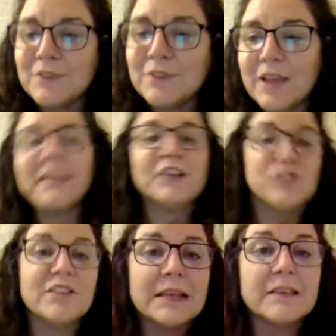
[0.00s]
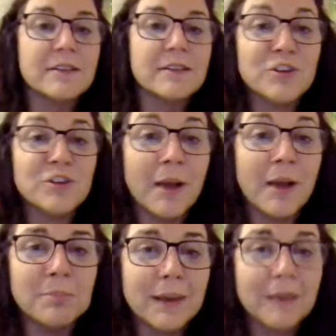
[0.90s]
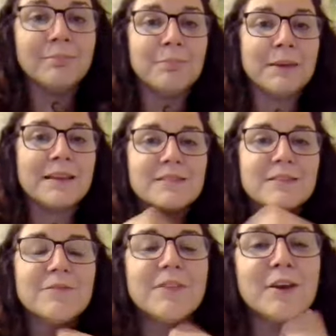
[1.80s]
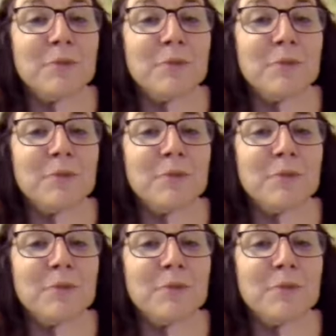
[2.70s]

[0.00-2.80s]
I think she thinks that she might be, because of the